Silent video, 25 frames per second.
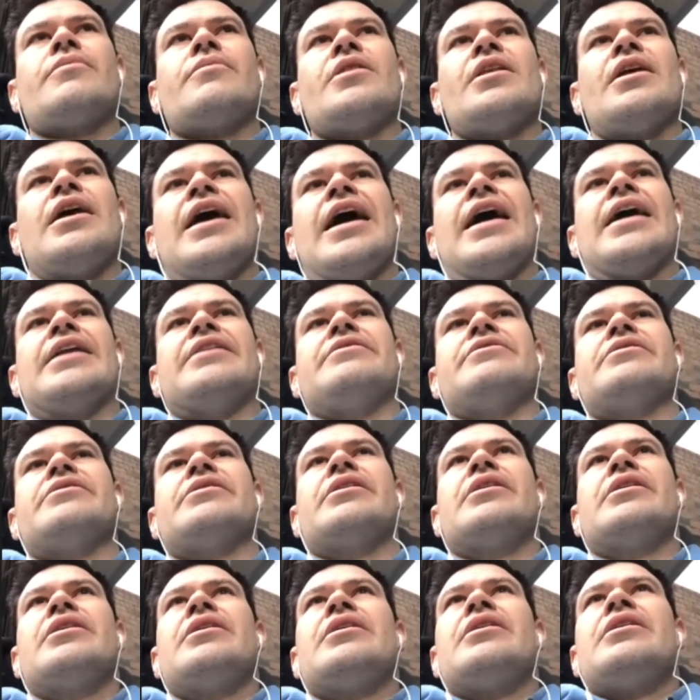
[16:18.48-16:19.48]
And
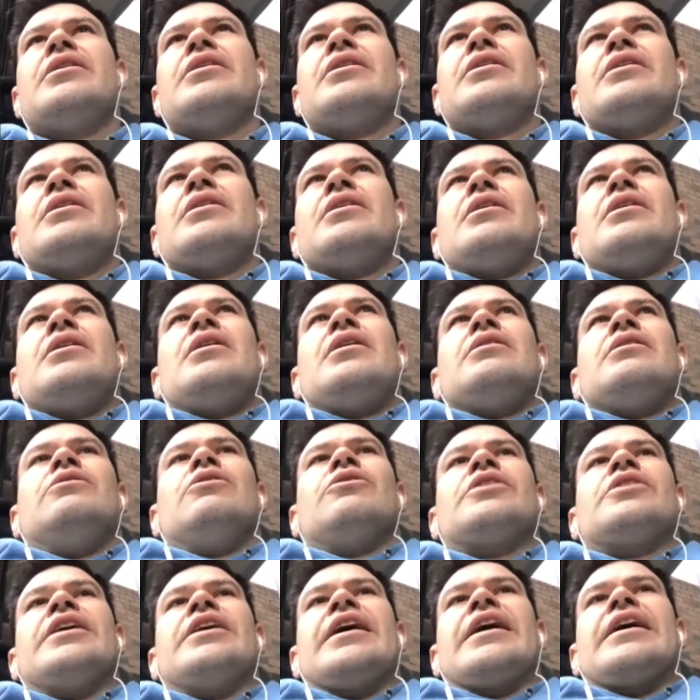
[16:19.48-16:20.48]

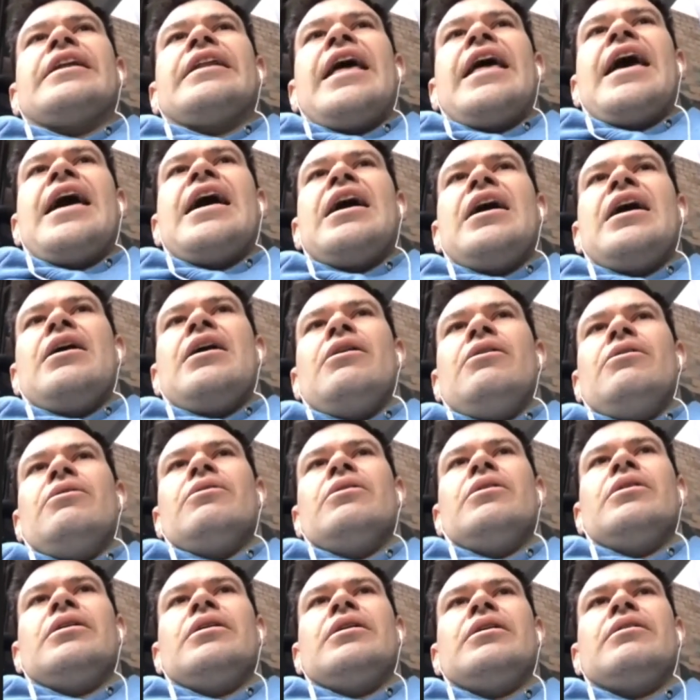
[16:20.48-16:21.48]
looking at how
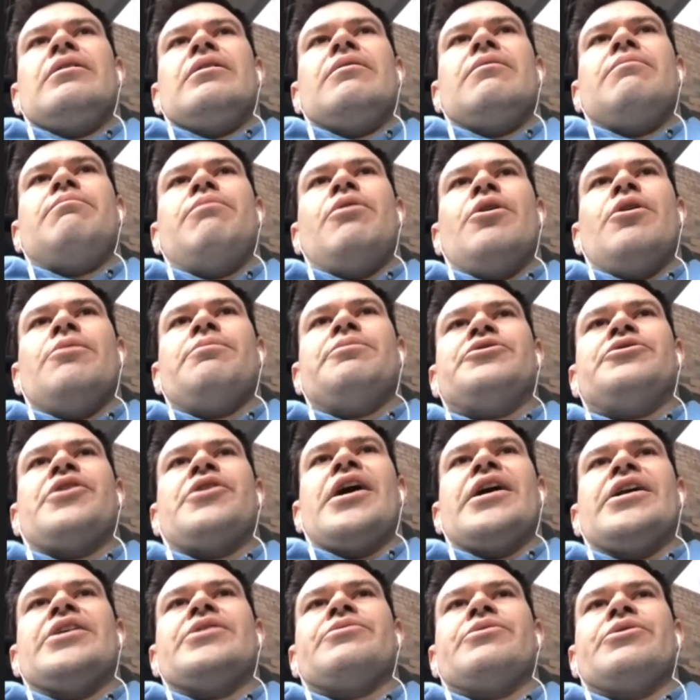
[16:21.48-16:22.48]

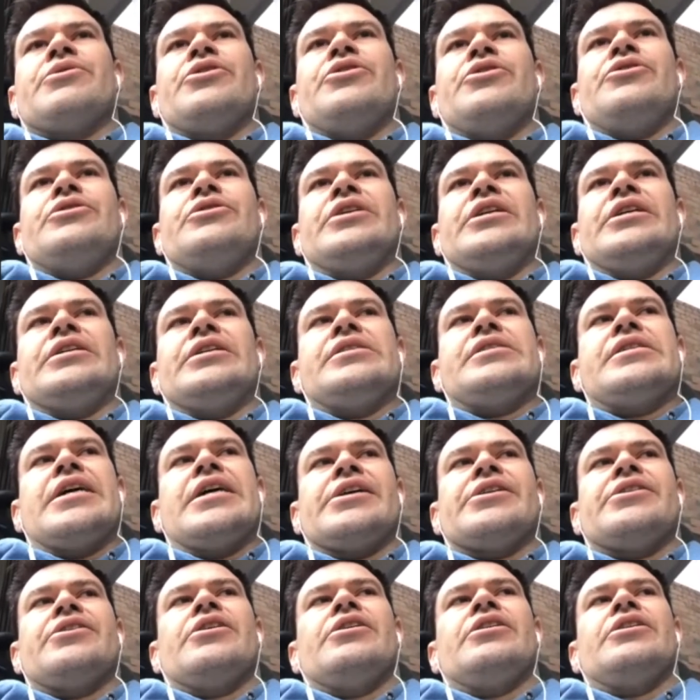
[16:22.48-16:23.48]
perpetrators were using
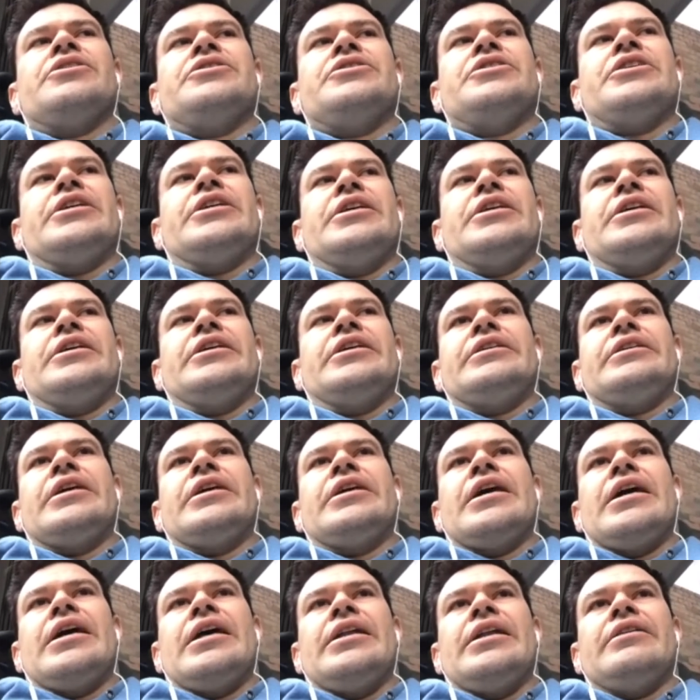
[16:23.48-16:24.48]
technology
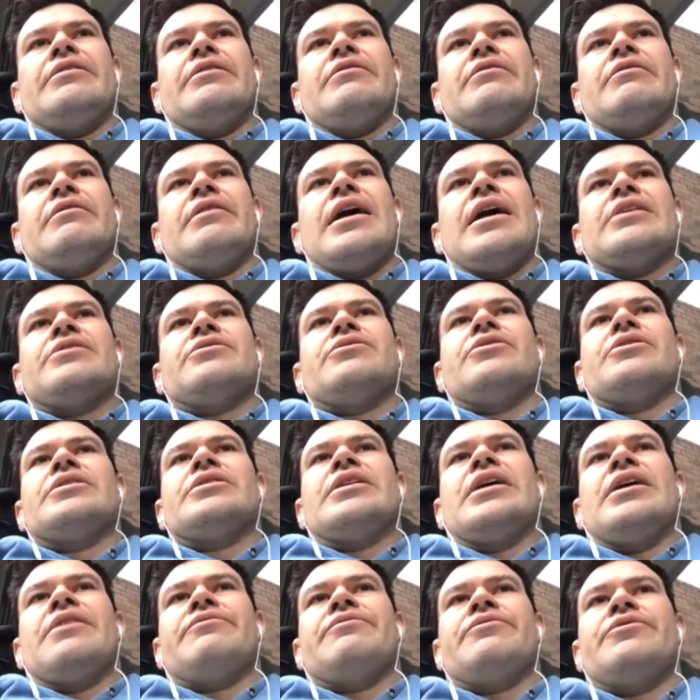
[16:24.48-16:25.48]
and that sort of
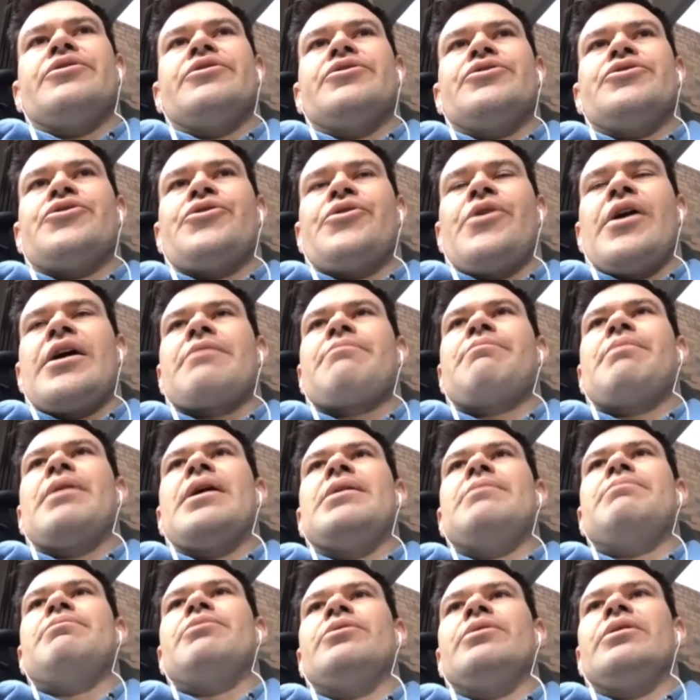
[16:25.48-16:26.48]
stuff to track
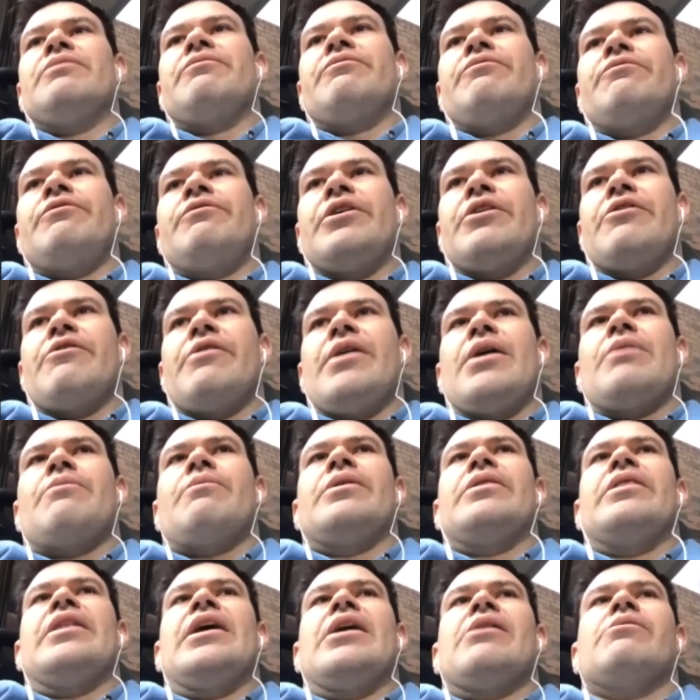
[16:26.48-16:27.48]
people and figure out
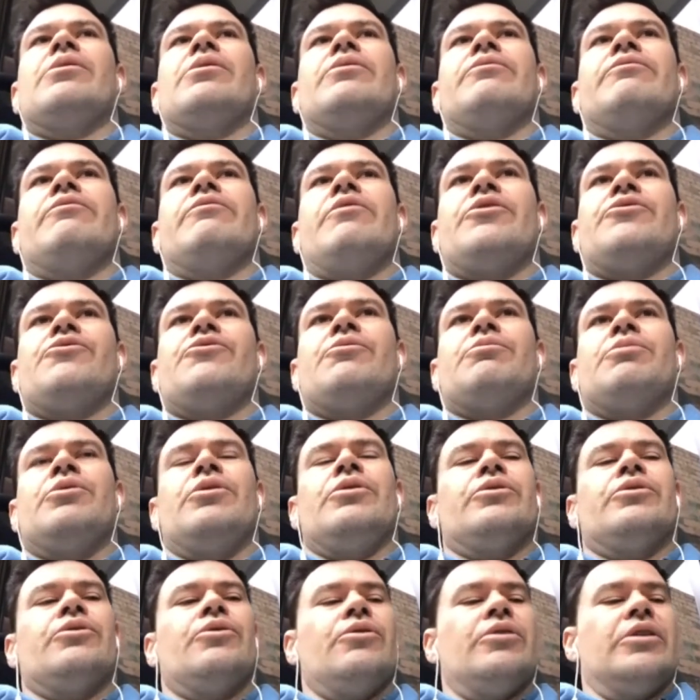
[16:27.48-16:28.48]
when they were
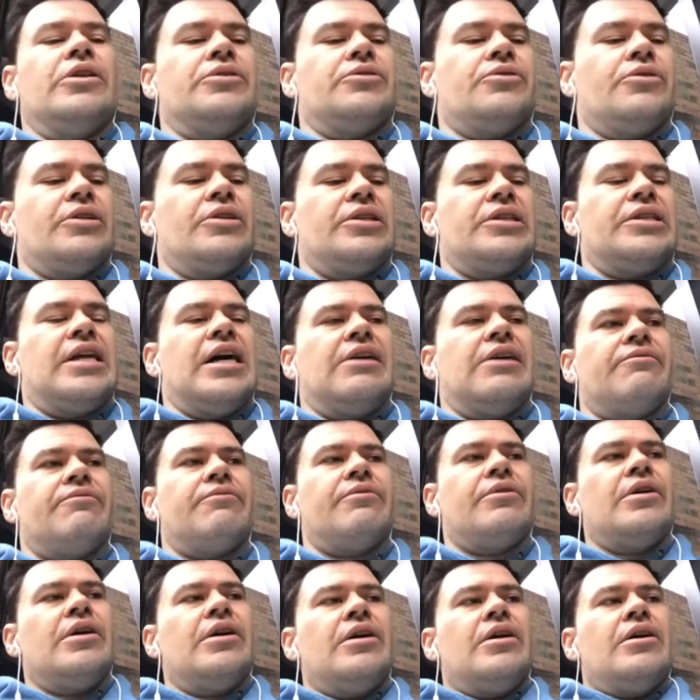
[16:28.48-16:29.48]
vulnerable and all this sort of stuff
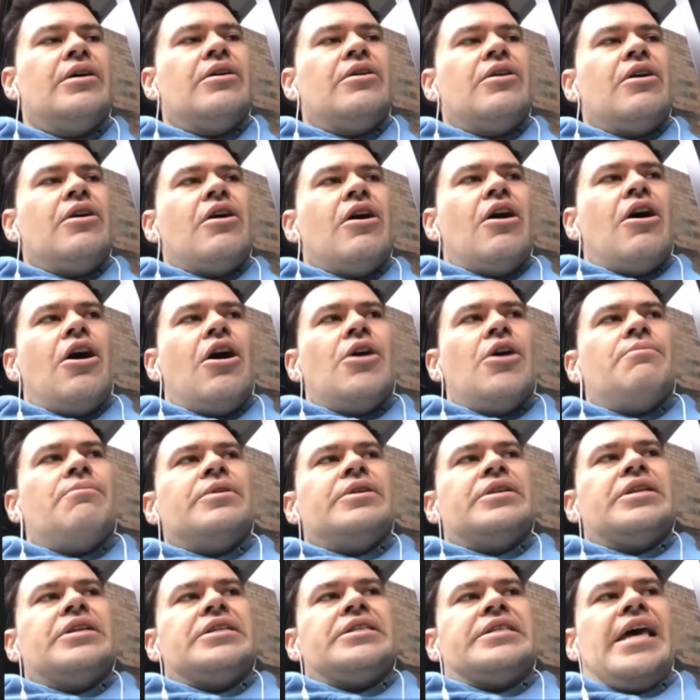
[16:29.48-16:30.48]

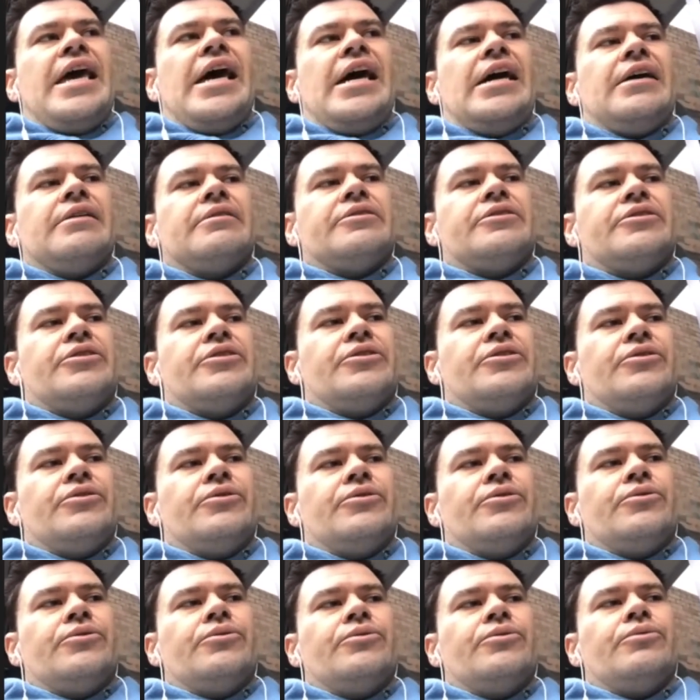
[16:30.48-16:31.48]
opened us out
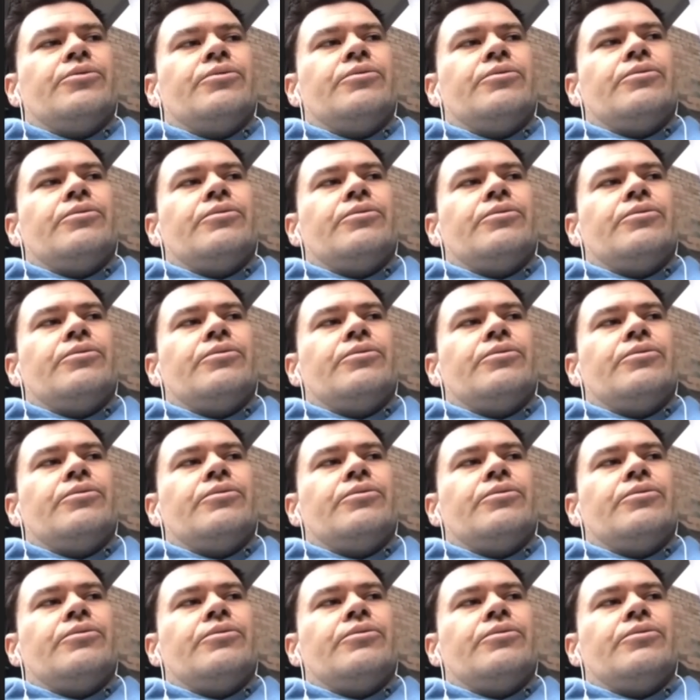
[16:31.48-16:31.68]
to